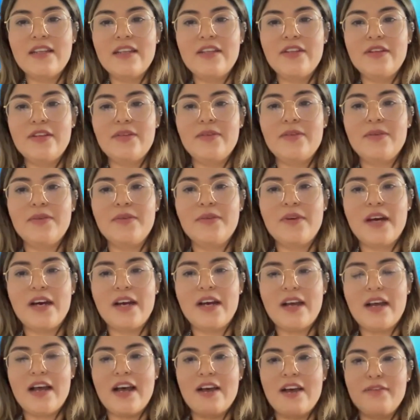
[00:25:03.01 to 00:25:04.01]
you
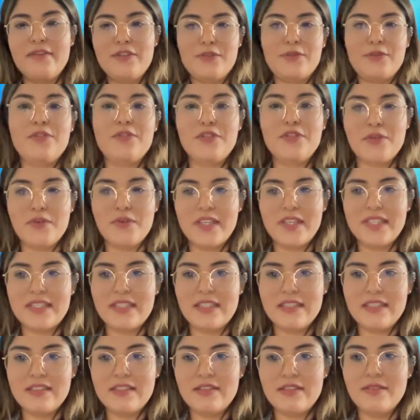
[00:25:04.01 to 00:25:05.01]
have two choices.